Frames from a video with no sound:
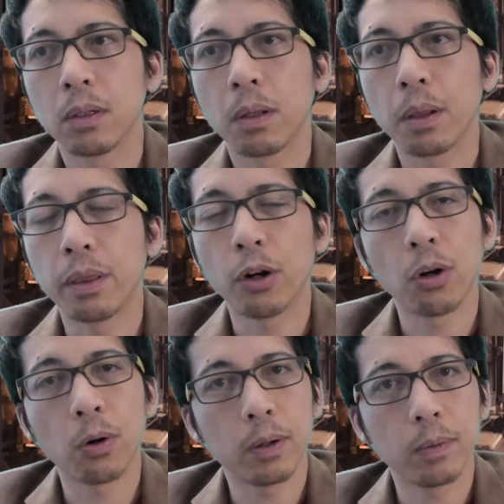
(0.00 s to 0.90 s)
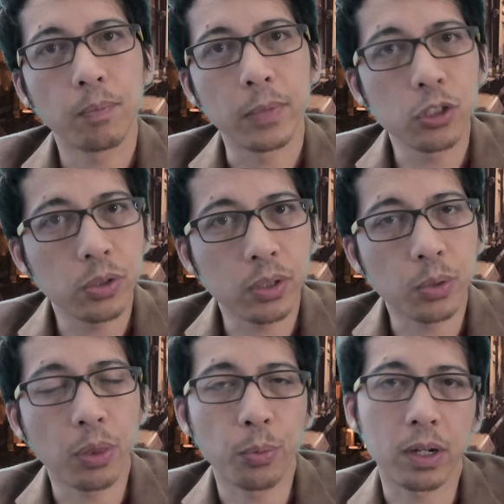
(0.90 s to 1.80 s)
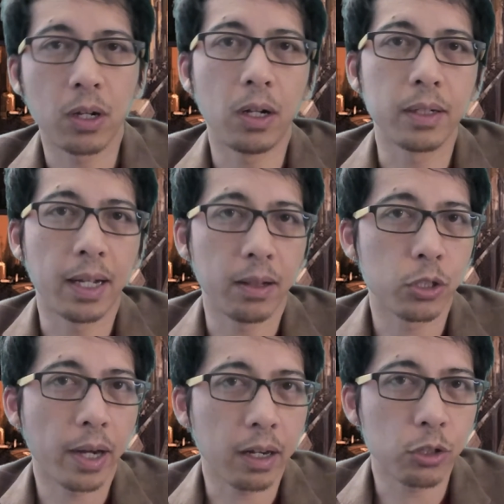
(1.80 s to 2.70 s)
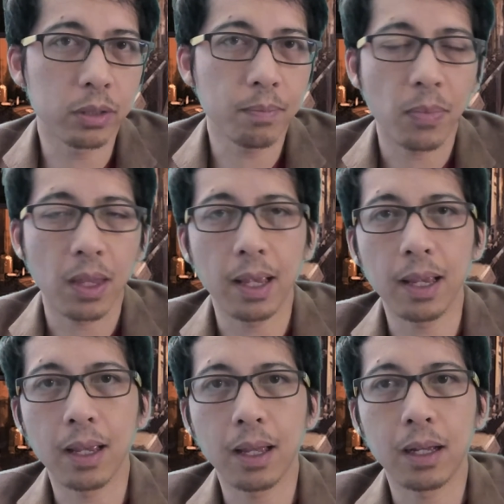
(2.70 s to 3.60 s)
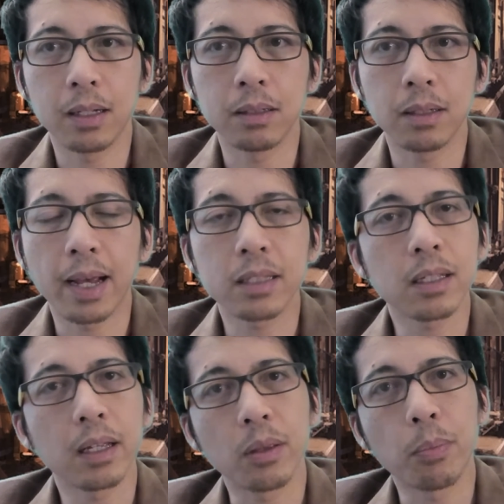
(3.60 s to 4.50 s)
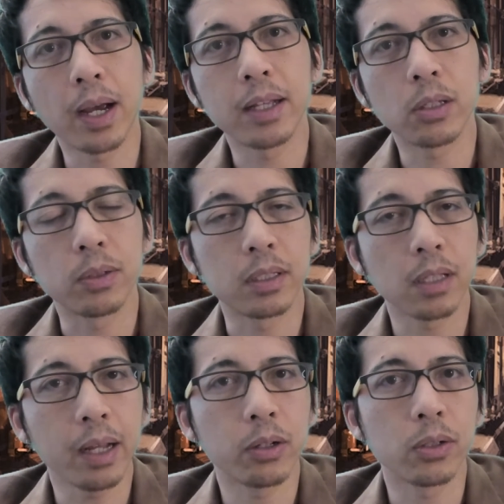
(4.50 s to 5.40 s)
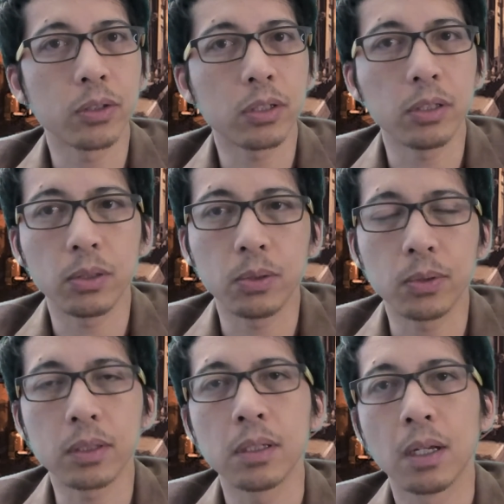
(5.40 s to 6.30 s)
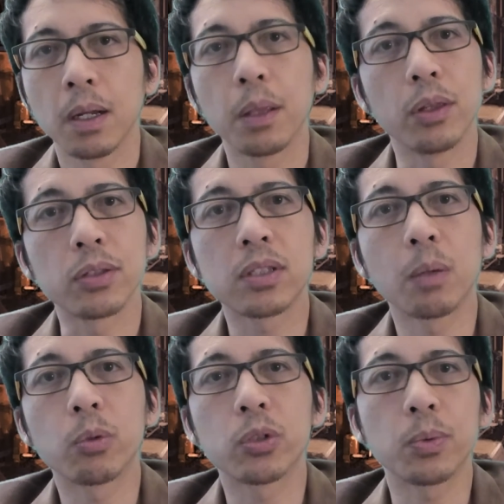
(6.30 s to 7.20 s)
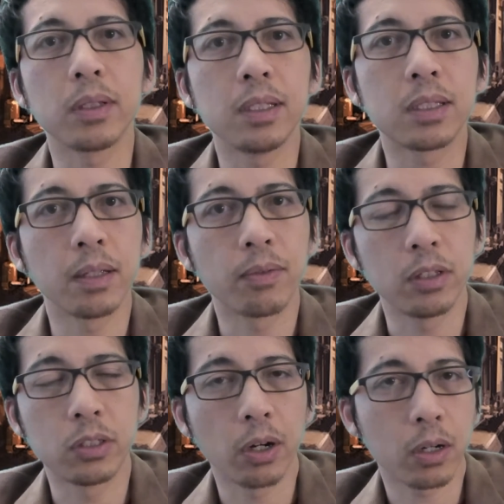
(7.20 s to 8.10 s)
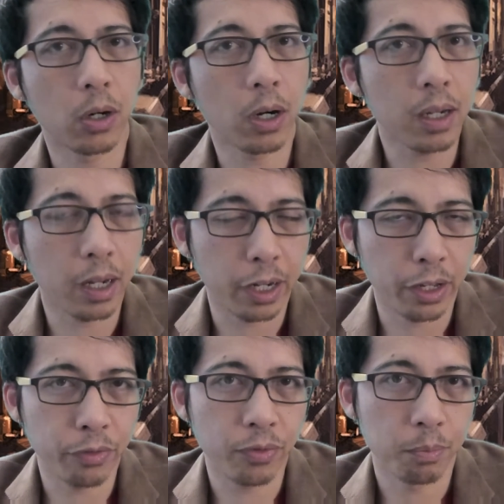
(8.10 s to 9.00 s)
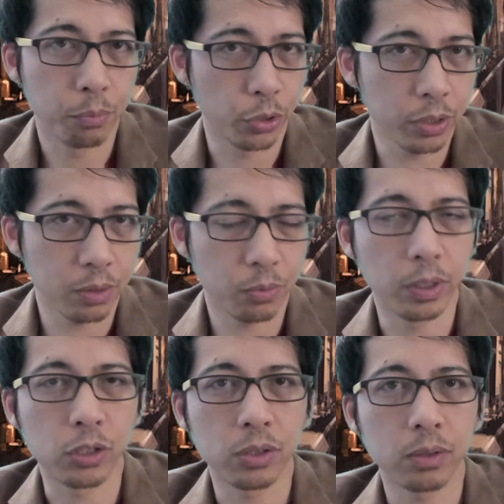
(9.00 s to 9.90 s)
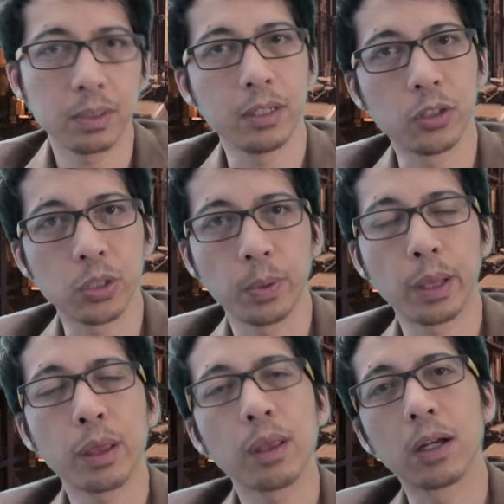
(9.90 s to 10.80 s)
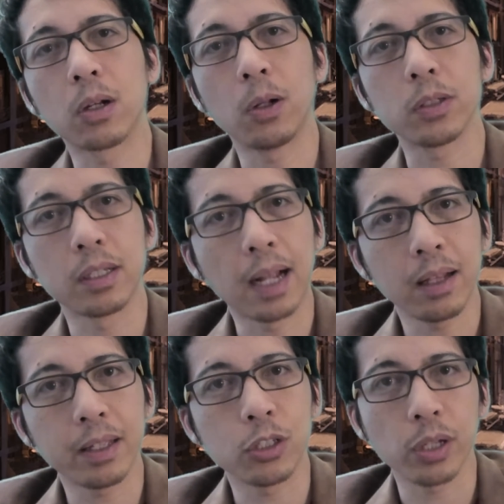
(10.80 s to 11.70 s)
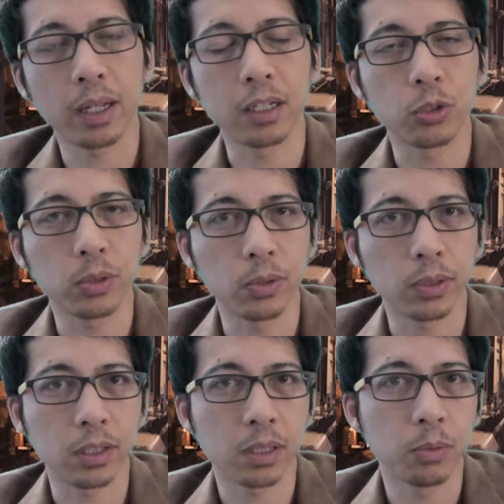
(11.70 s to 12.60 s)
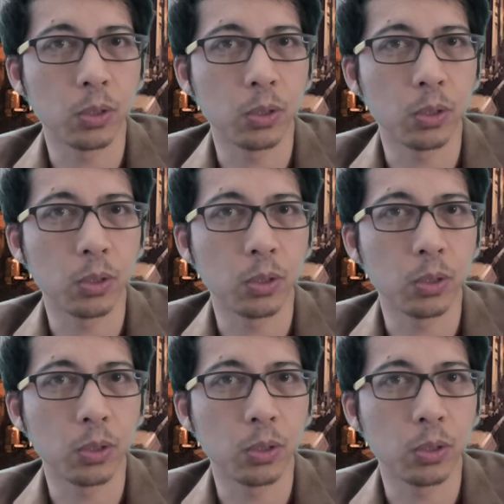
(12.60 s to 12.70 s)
their issues with the recall knowledge action and asking the Paizo designers to use this summer's release of the Dark Archive book, which deals with occult knowledge and introduces some new